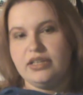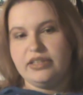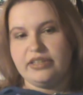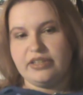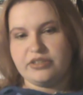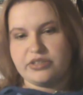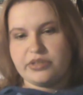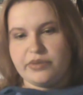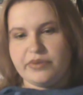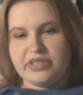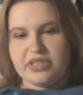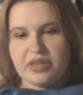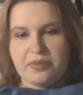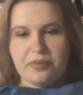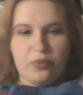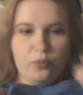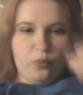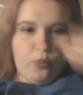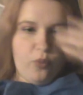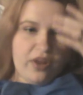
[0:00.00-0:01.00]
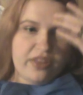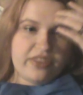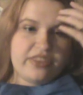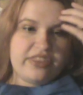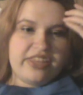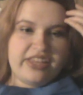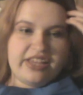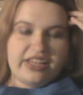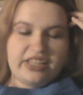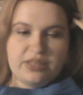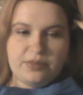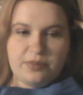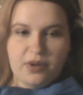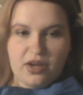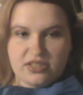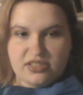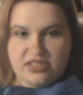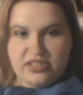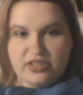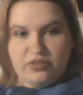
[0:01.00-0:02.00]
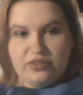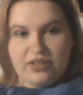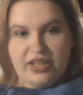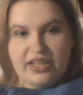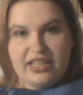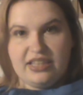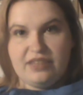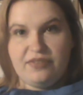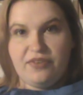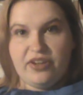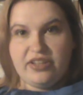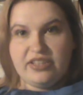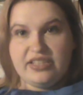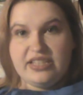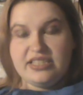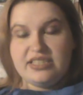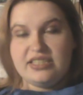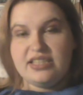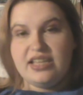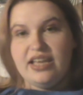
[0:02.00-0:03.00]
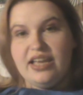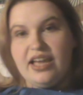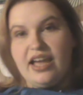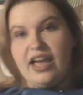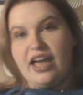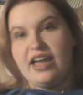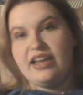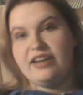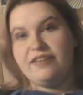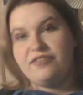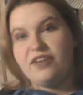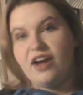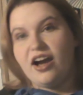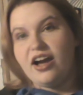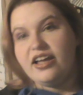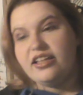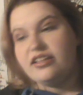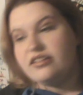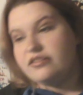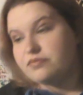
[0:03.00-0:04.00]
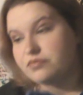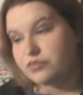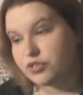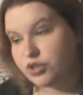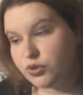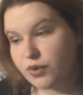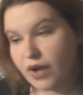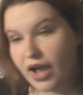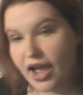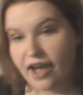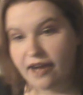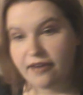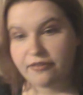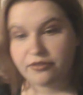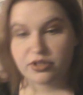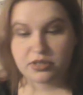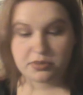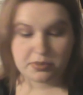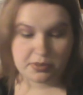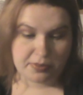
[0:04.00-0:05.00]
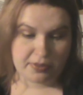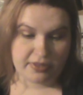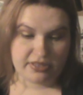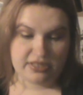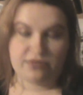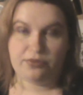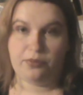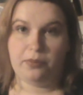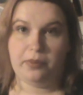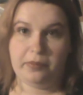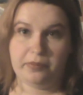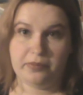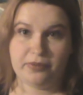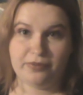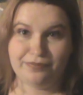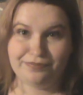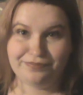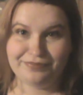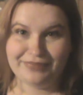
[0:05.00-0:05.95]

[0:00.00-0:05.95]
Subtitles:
There's always going to be one thing in the box that you like, at the very least. And if not, you have Christmas presents for people.